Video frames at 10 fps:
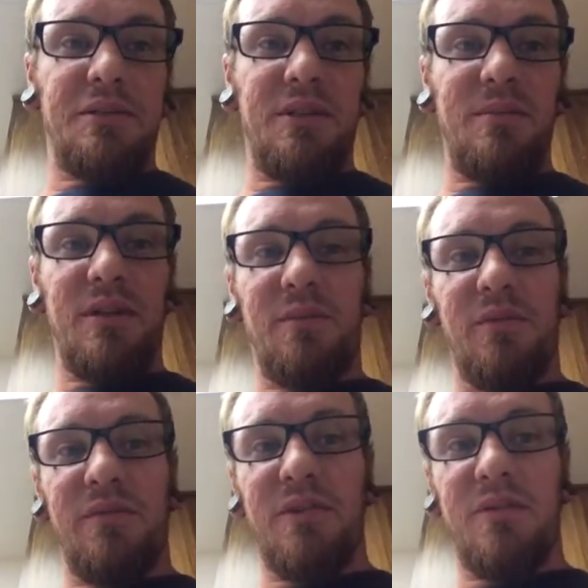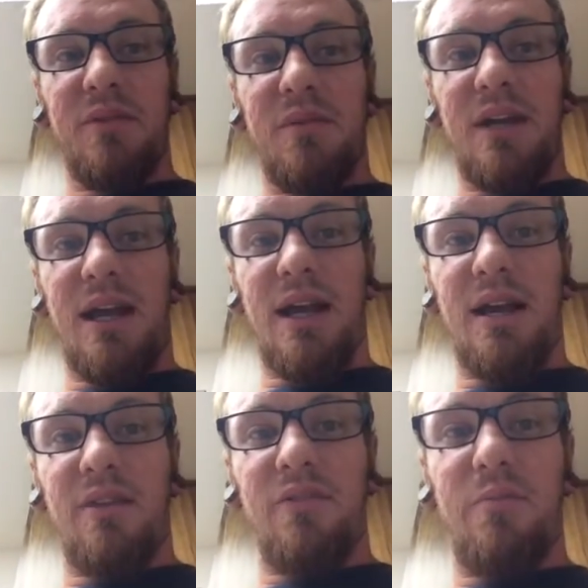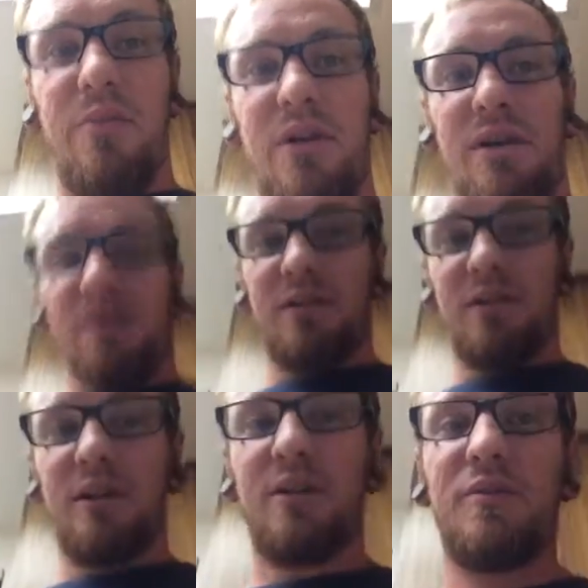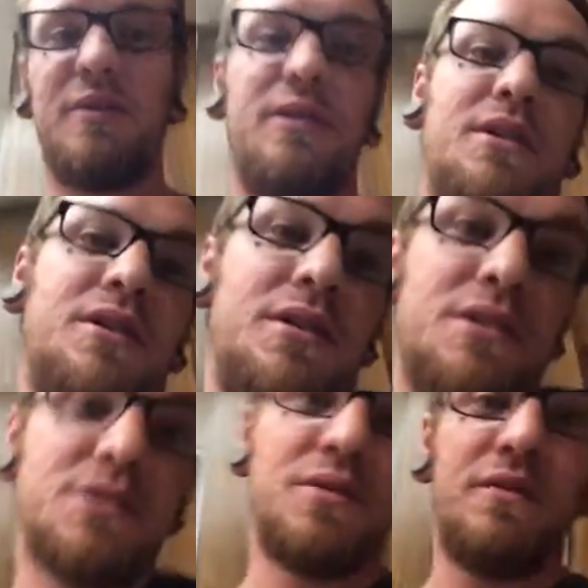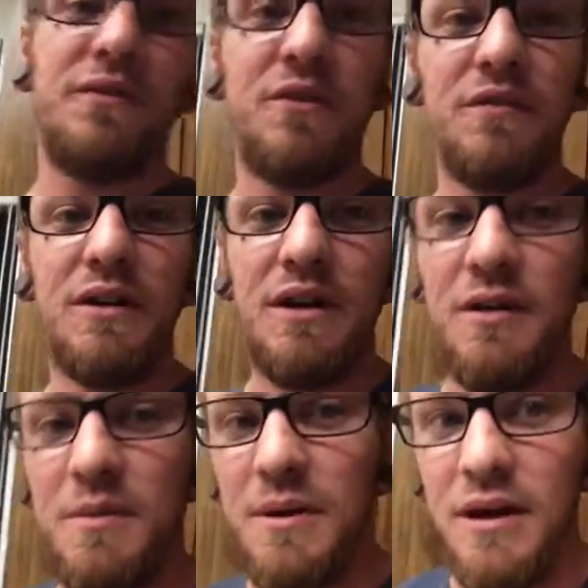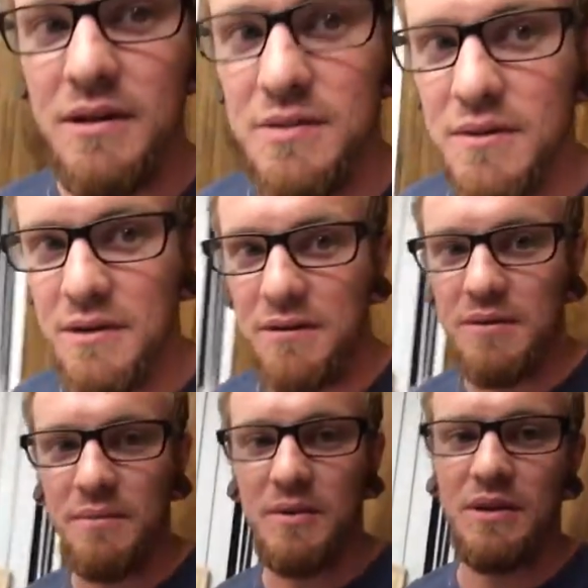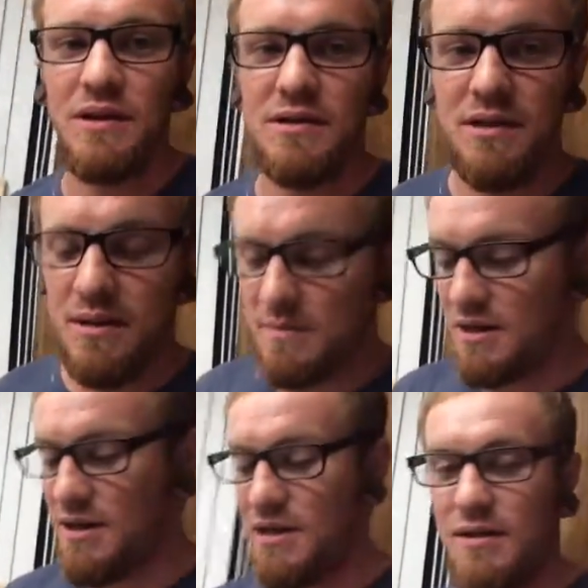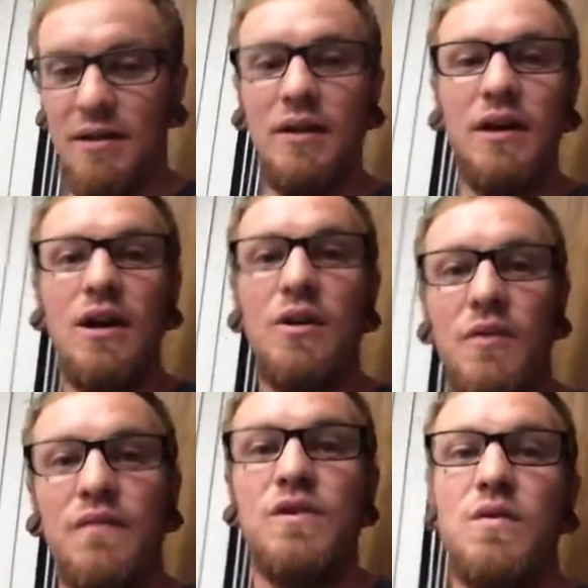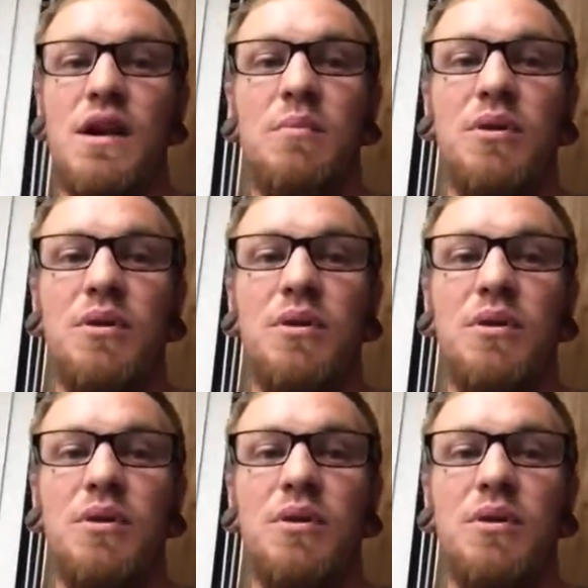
I mean, I'm reviewing what I have, but I wouldn't call this a review video, to be honest with you, because I'm not reviewing a